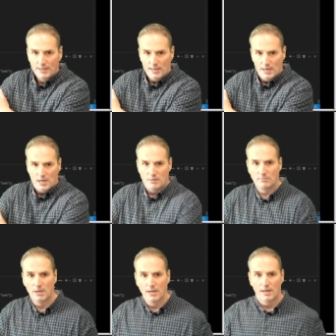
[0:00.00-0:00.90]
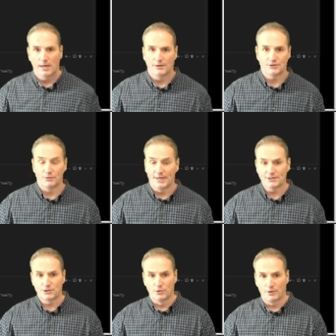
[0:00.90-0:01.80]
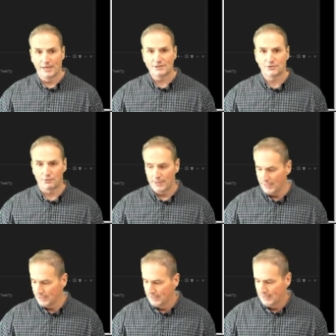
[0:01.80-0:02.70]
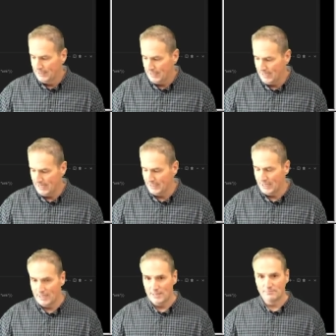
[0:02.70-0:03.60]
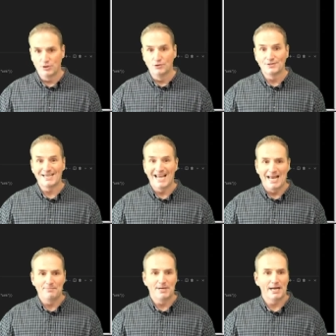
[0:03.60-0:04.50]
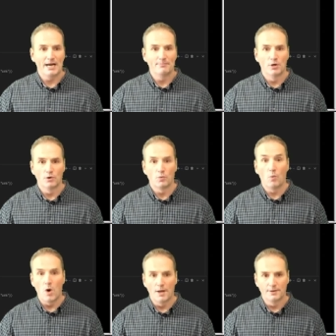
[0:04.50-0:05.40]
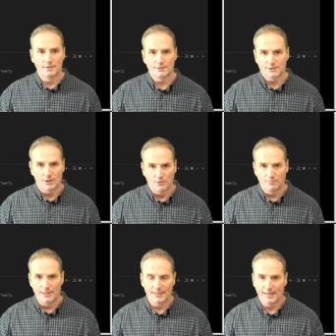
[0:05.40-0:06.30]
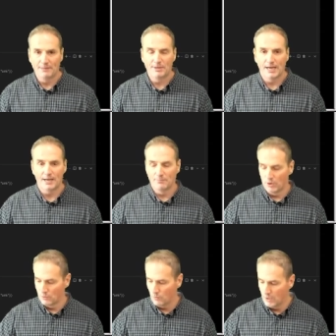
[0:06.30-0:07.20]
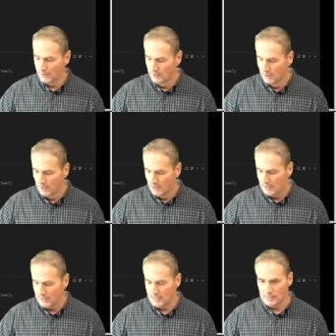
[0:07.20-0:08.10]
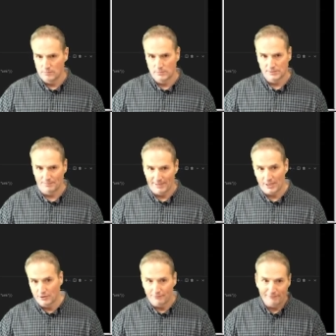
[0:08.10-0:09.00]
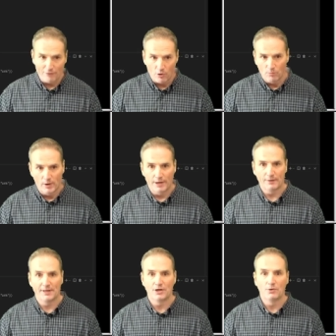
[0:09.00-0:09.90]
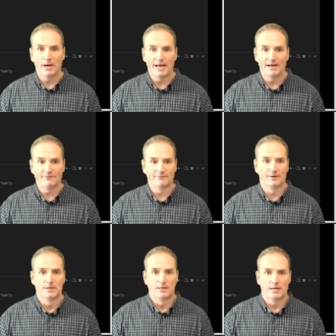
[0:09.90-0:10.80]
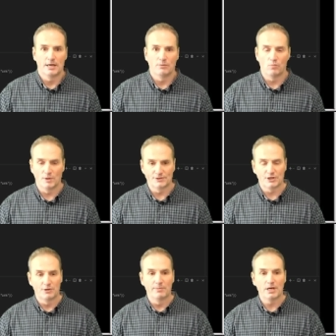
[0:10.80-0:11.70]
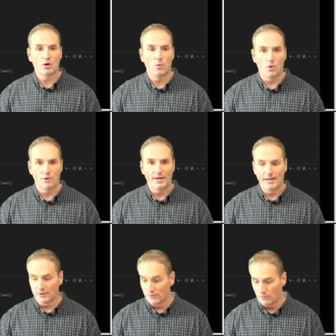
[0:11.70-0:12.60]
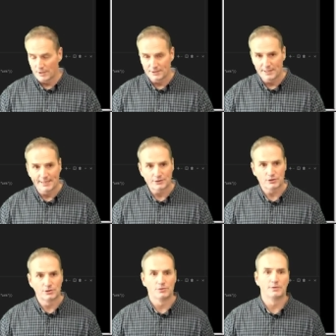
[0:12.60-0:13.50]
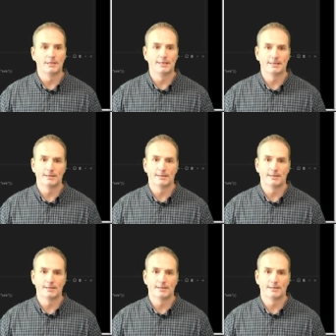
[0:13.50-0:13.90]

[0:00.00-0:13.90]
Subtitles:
So an S2 or an S3. And I'm using API mode 1, so be in API mode 1. Depending on the firmware that you have, one's going to be a coordinator, the one attached to the